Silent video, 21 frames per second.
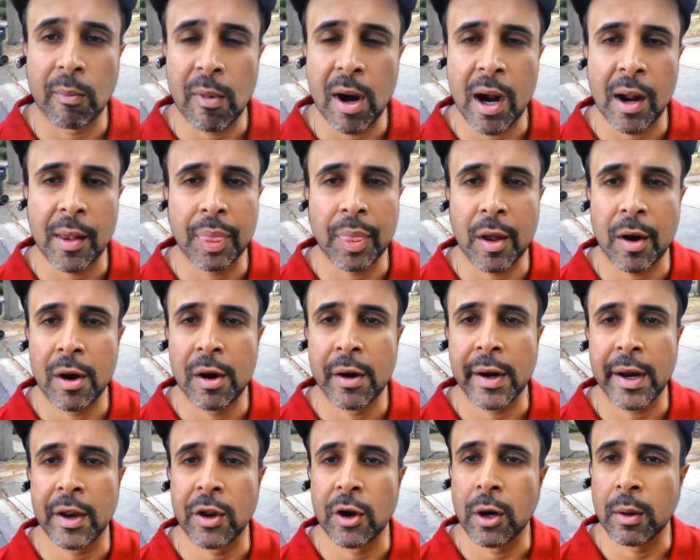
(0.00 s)
Vermont
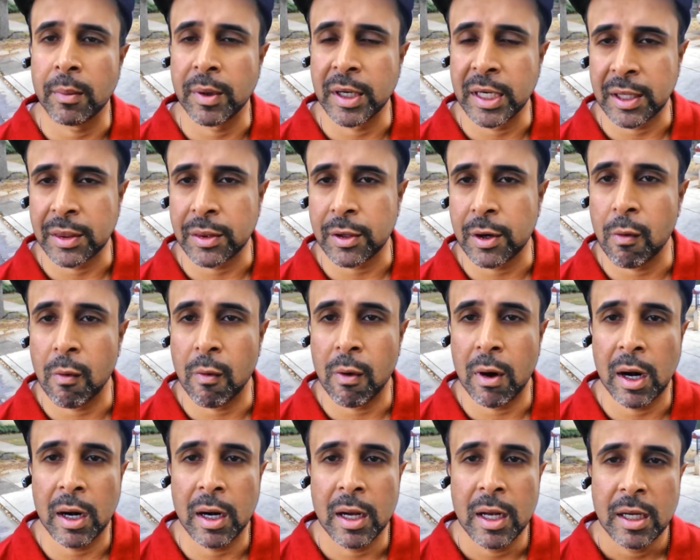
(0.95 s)
Third and Normandie and Third
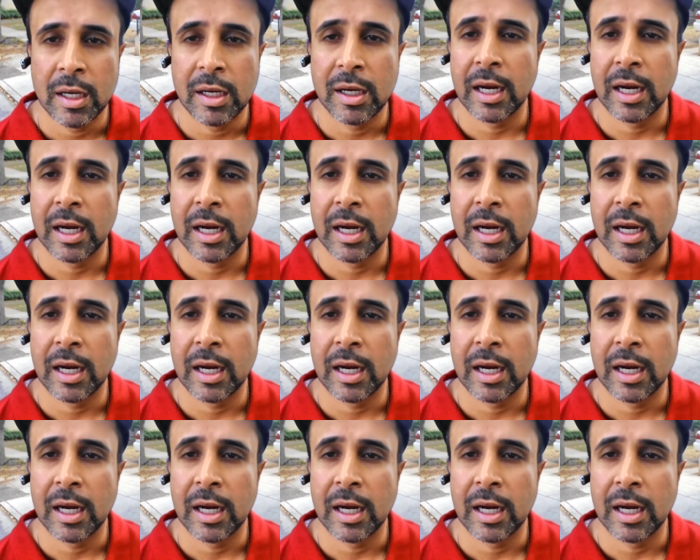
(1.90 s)
where I